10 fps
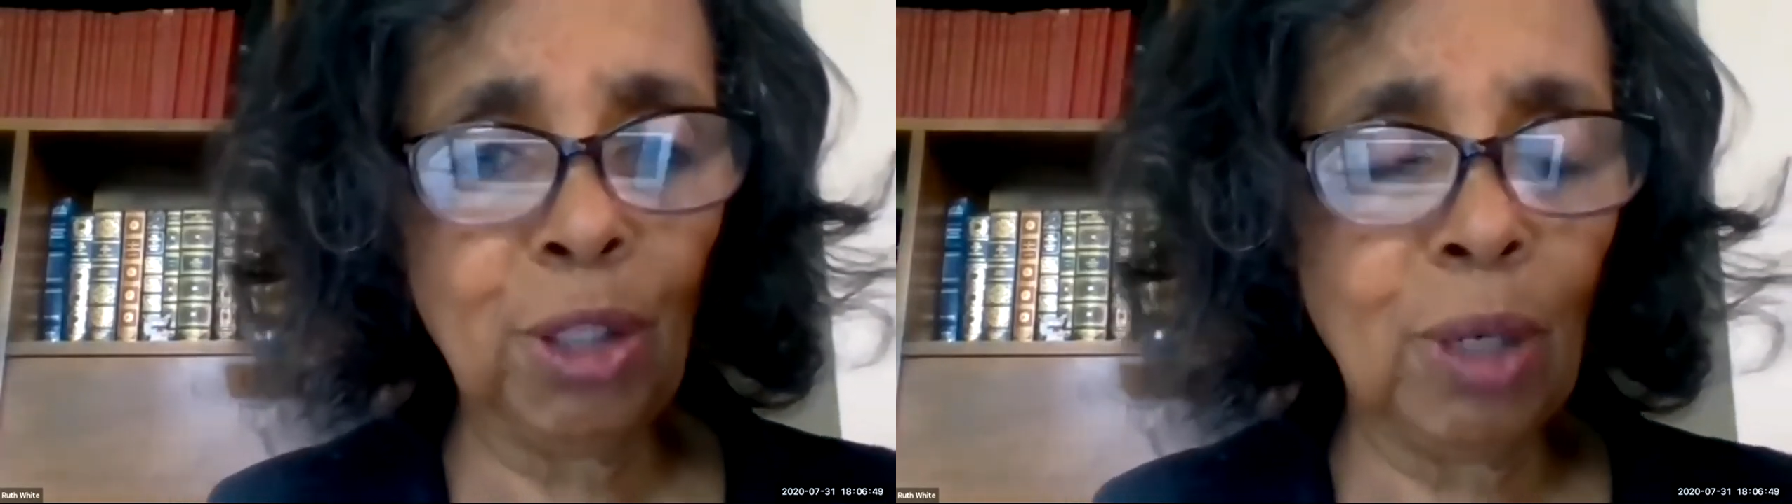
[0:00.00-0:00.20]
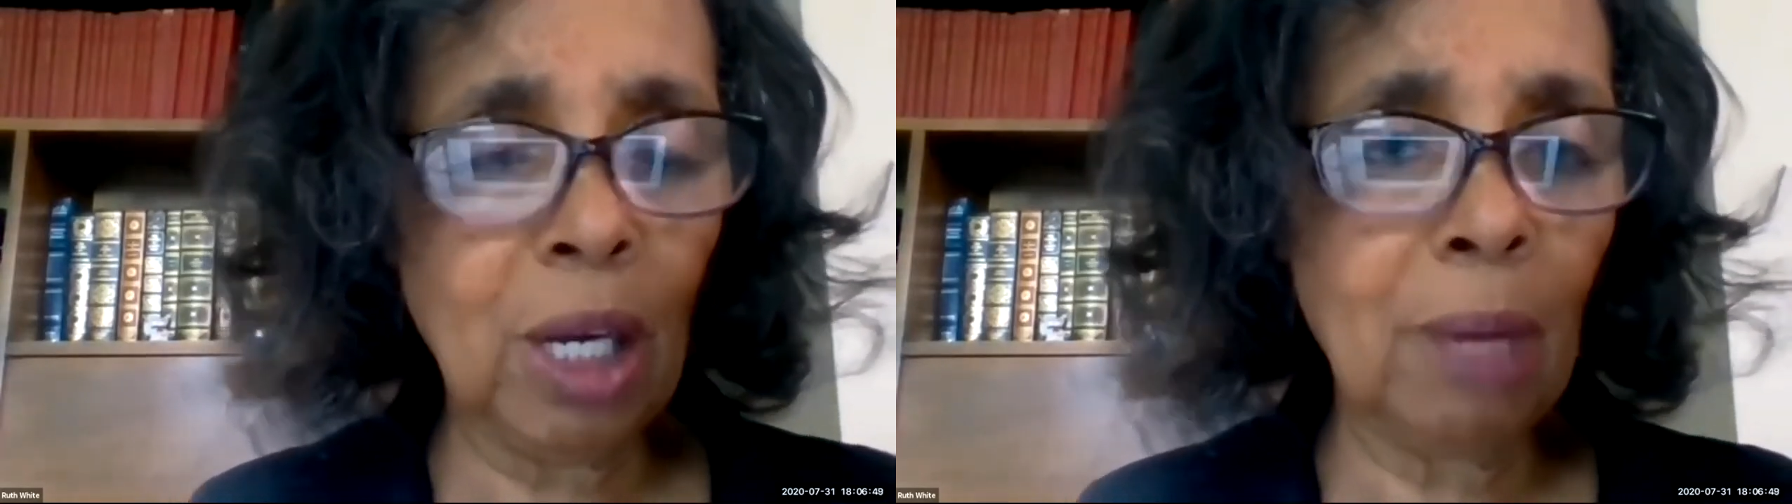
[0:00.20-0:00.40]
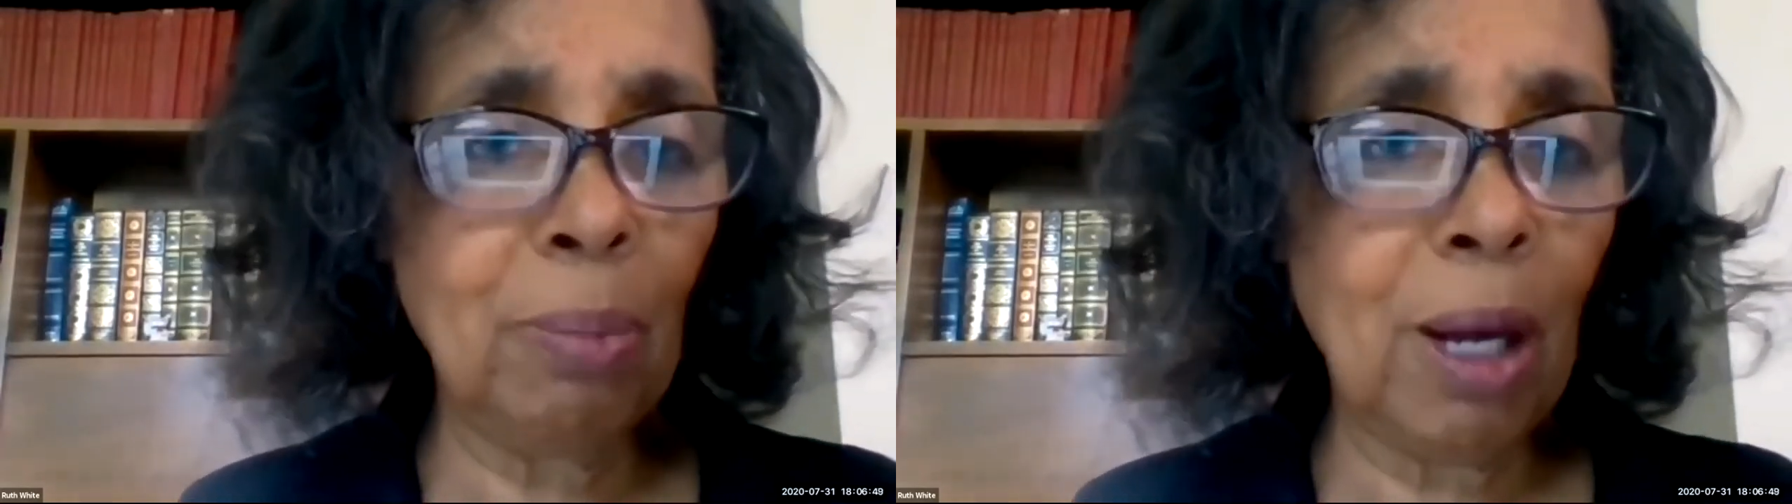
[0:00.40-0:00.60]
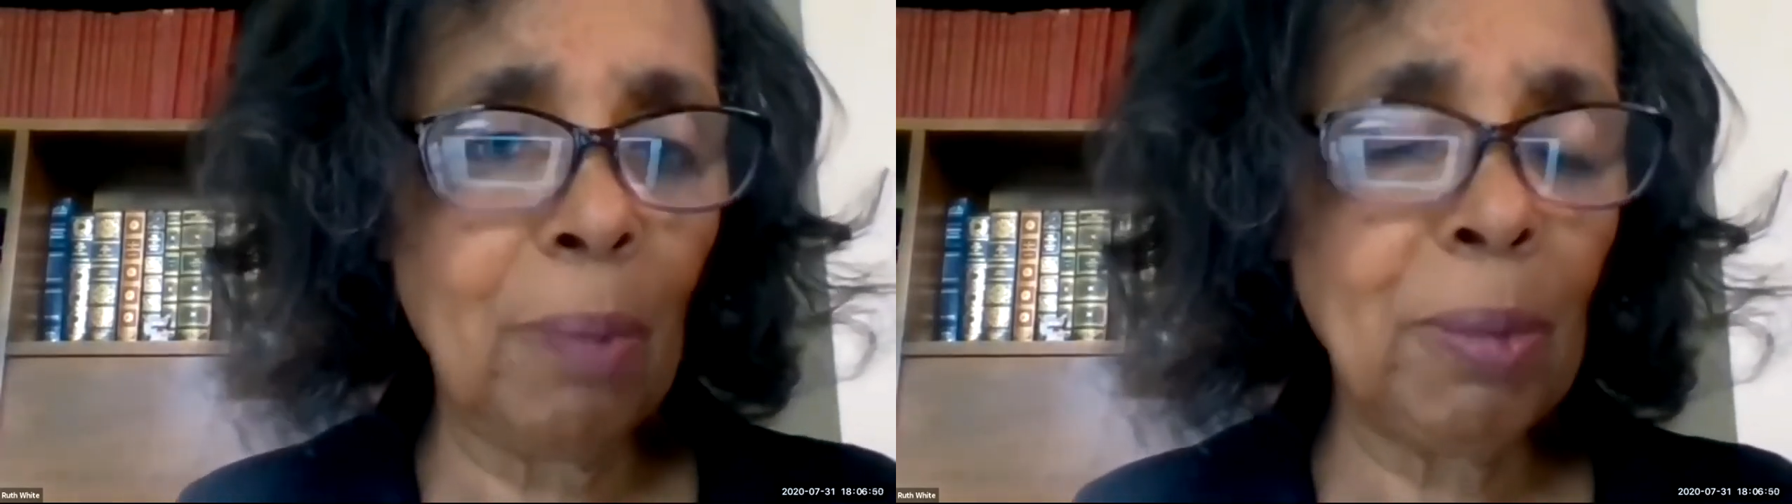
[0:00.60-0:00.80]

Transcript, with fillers: to a, a